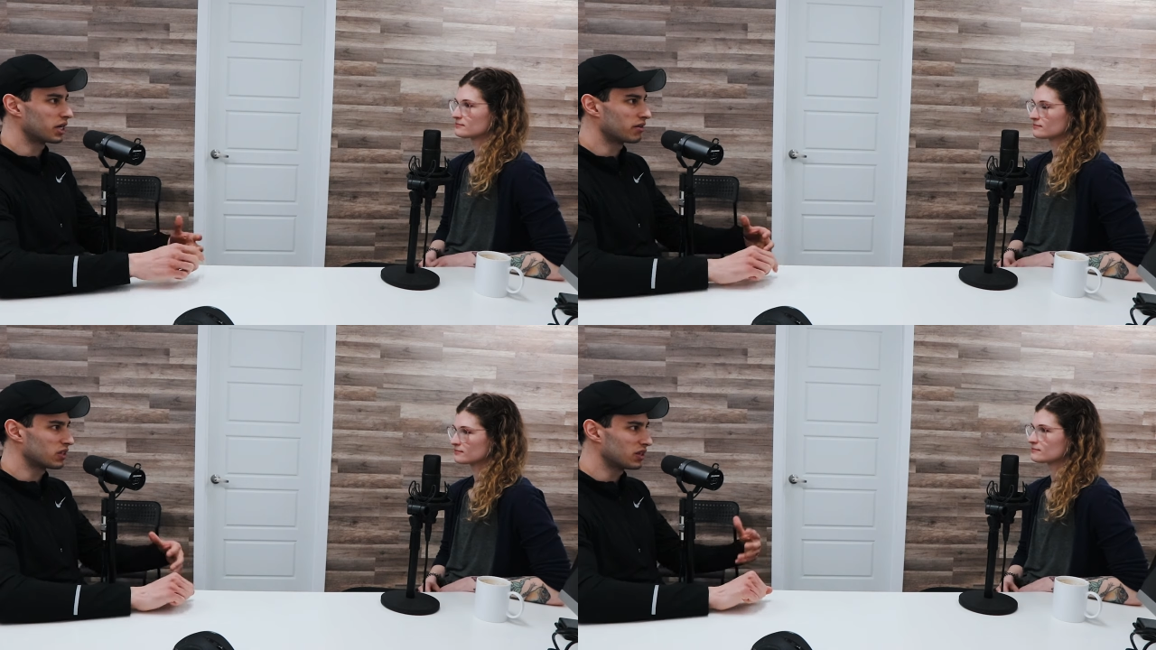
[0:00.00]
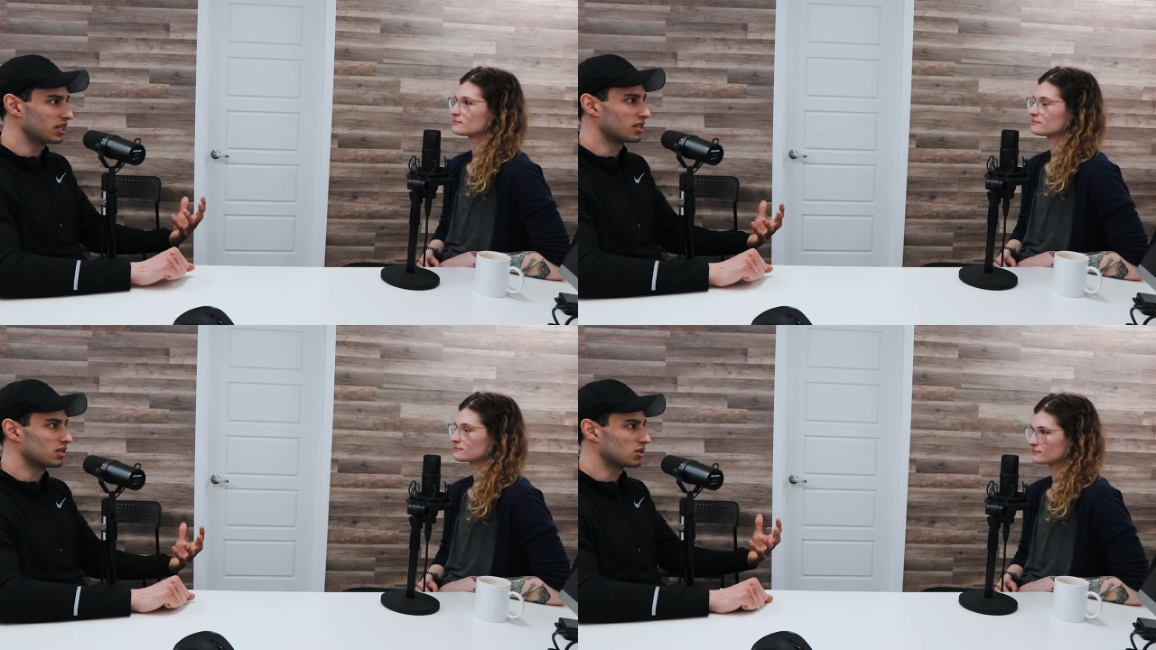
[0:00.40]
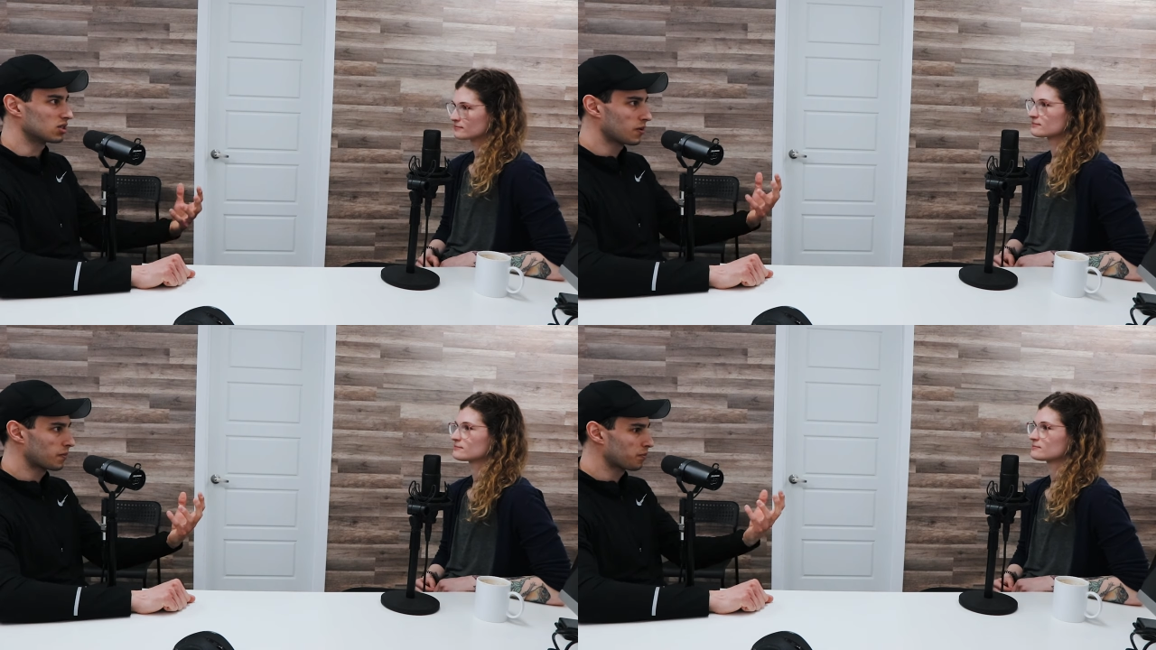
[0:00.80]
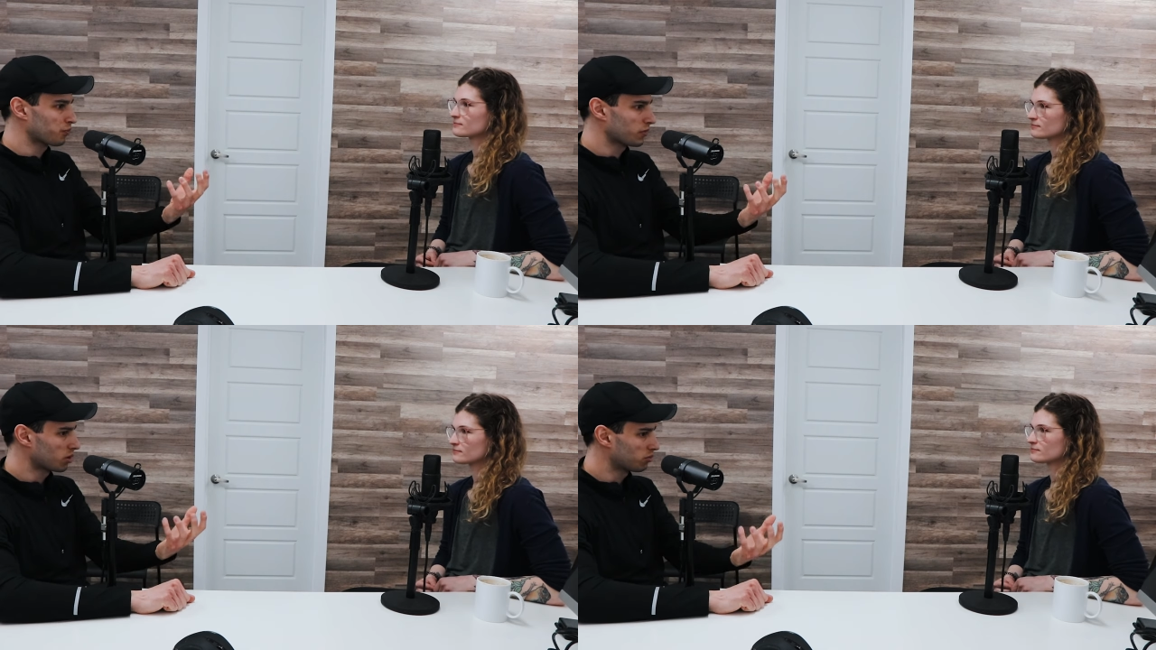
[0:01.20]
Speaker 1: but everything mm-hmm. is
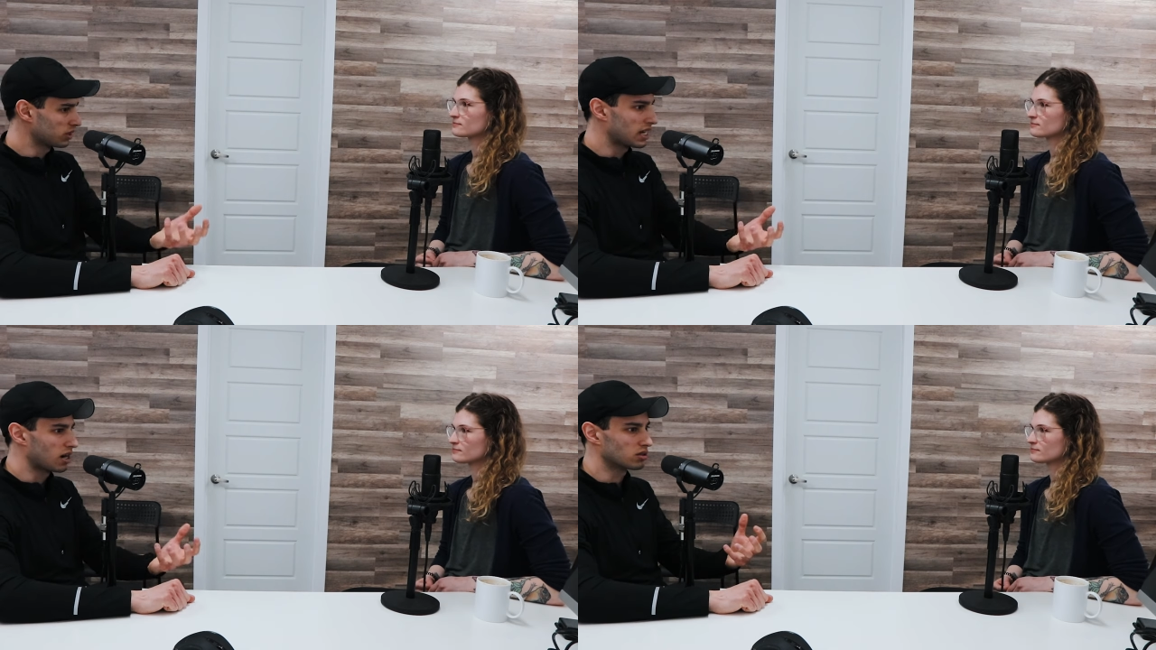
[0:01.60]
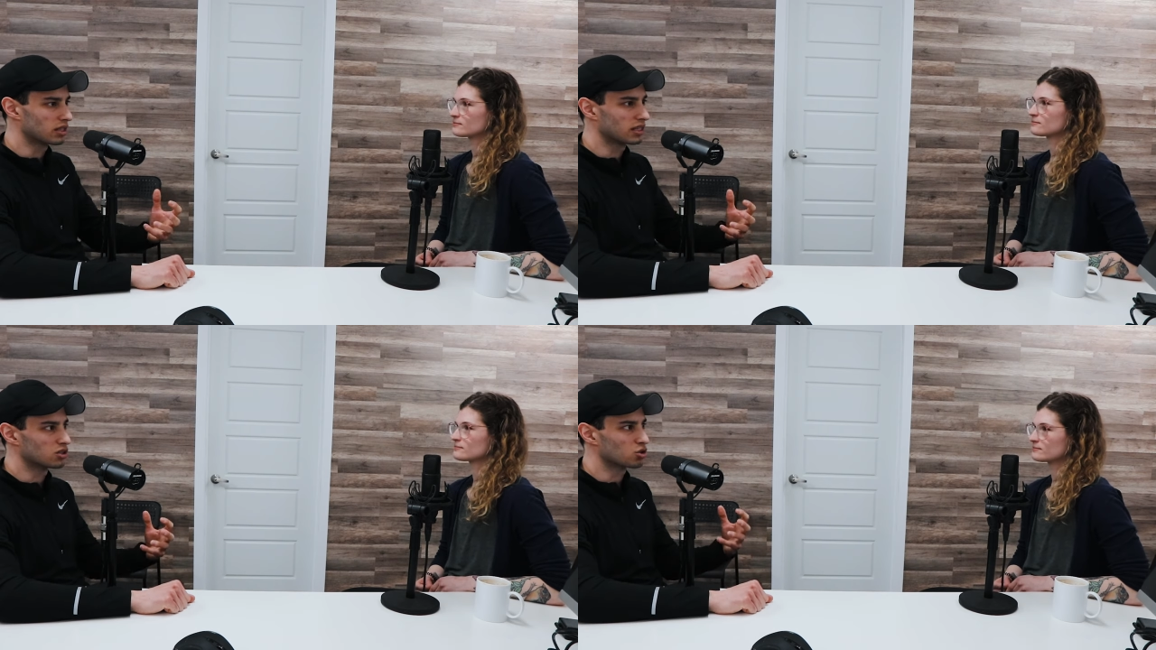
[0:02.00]
pre-calculated.